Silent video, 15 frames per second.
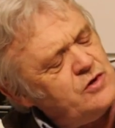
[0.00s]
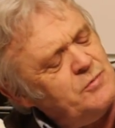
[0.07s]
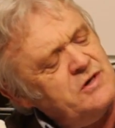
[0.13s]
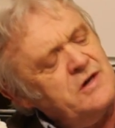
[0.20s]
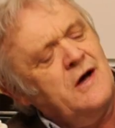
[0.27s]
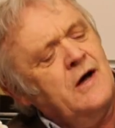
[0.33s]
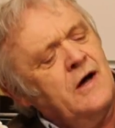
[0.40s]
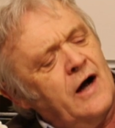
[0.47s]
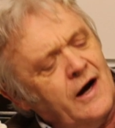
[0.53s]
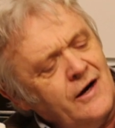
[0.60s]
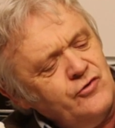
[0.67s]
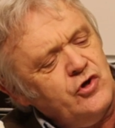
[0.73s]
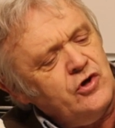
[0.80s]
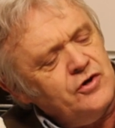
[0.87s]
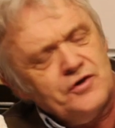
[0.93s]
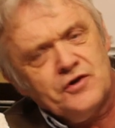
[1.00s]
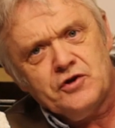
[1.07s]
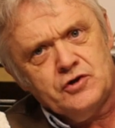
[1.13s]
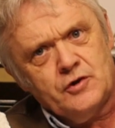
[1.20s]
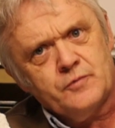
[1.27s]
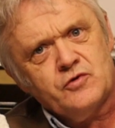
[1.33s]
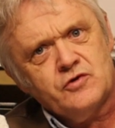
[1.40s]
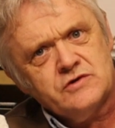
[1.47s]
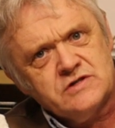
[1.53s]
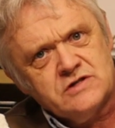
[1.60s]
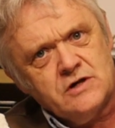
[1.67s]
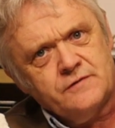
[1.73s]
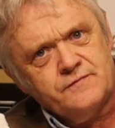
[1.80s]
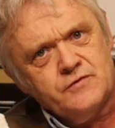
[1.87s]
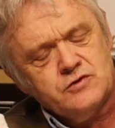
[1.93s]
I mean, I did link it up to the
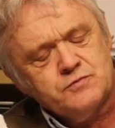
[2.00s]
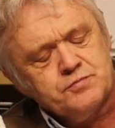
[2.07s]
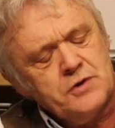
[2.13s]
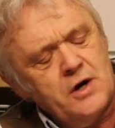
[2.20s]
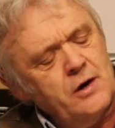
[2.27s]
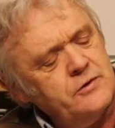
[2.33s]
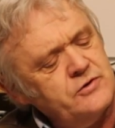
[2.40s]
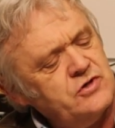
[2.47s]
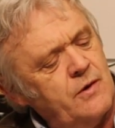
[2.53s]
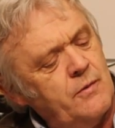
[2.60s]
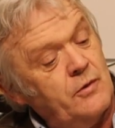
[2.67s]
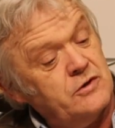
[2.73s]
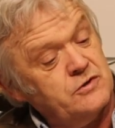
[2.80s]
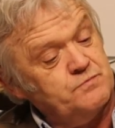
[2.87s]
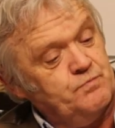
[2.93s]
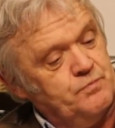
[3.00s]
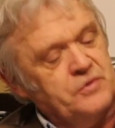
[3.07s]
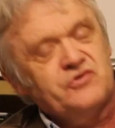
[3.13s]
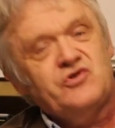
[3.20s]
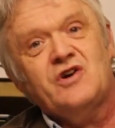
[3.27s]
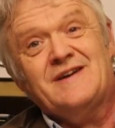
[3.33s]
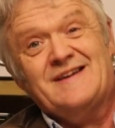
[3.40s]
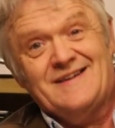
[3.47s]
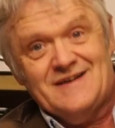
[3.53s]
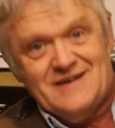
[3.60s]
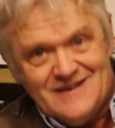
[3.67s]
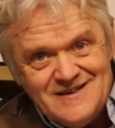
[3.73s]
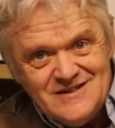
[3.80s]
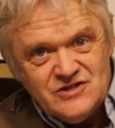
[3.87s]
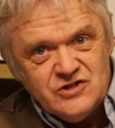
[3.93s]
Surface Pro, so it was particularly
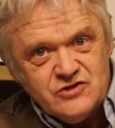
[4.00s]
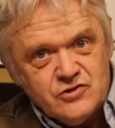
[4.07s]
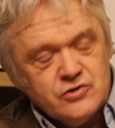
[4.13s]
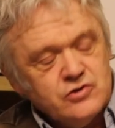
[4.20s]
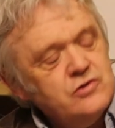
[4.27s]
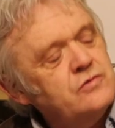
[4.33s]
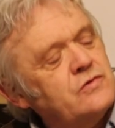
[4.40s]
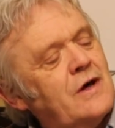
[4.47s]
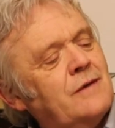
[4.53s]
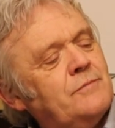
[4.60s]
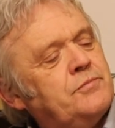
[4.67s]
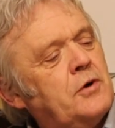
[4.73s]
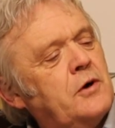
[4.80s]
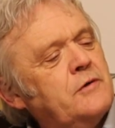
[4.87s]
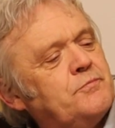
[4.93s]
easy to do that